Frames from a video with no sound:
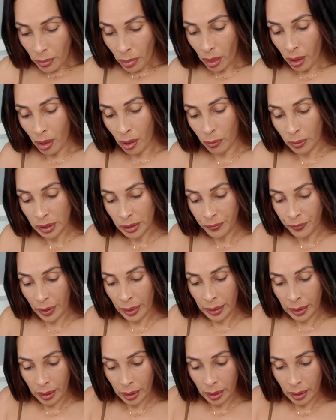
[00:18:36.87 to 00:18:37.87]
You know what's
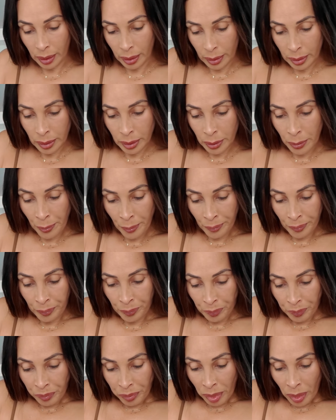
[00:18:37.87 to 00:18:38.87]
funny is
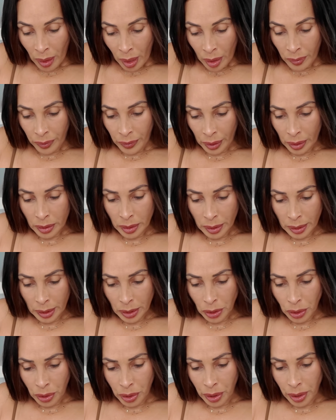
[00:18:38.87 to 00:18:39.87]
there's this
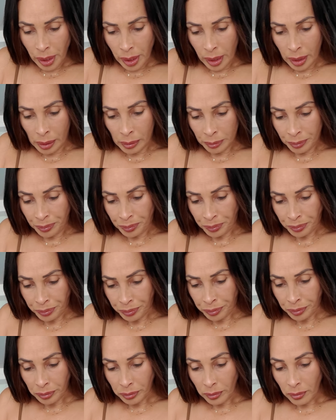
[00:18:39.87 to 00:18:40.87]
cookie
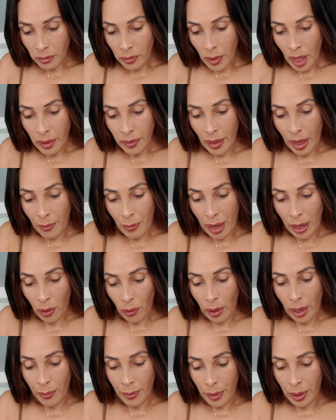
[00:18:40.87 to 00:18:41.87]
that my
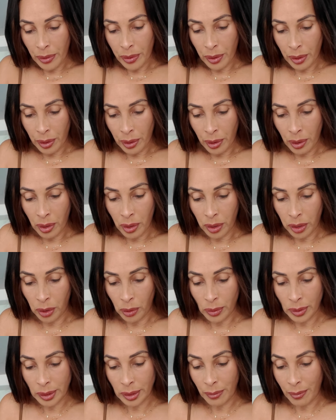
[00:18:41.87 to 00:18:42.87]
grandmother
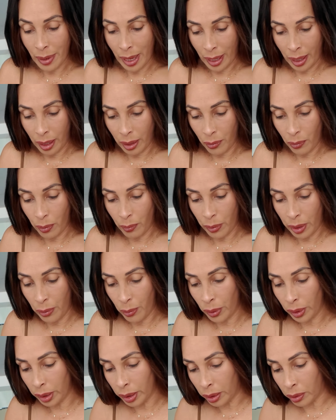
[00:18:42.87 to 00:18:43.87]
used to make when we
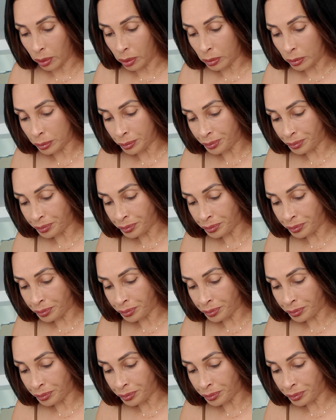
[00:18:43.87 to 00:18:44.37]
were little.